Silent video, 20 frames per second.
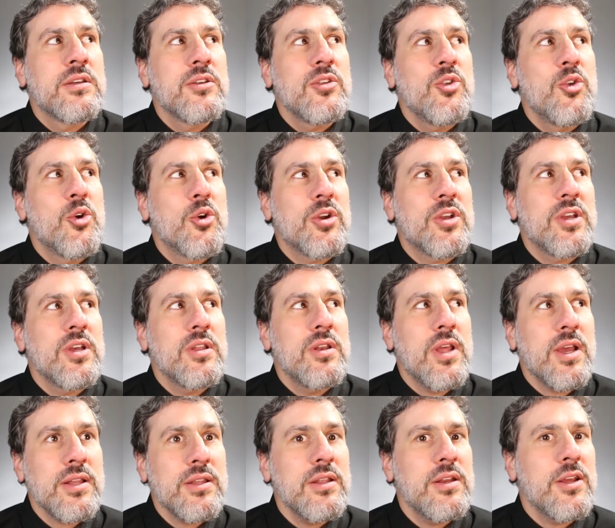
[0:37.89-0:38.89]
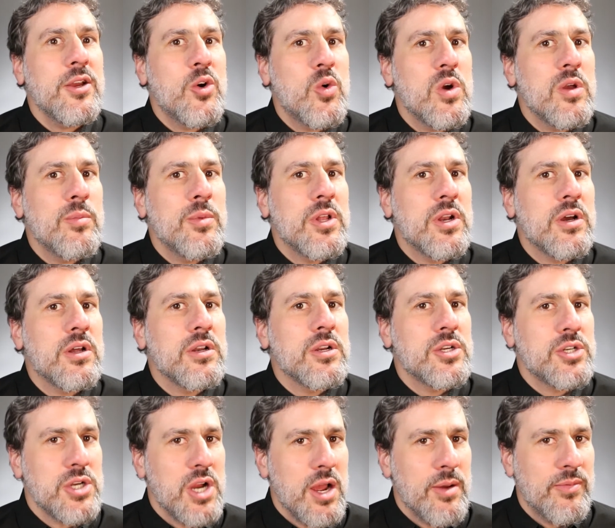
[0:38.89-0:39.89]
your connected equipment on your
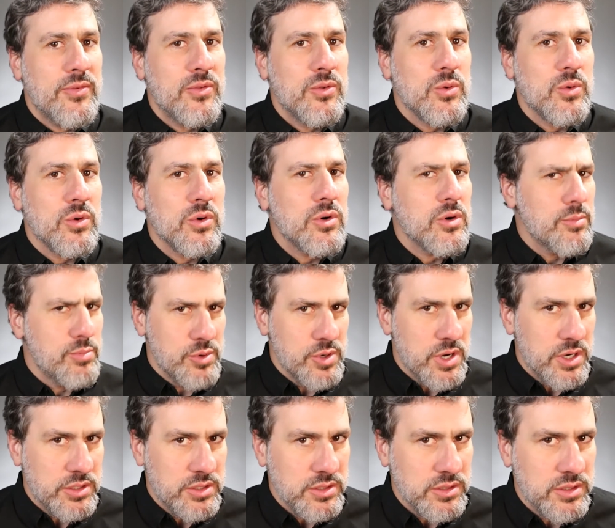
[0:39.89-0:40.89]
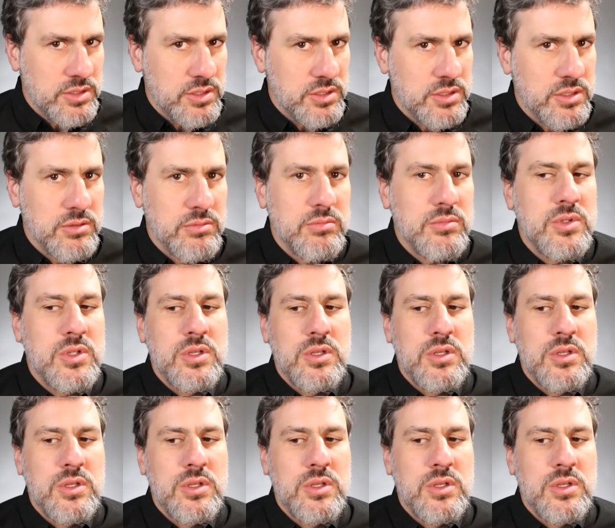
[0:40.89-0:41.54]
shop floor or production system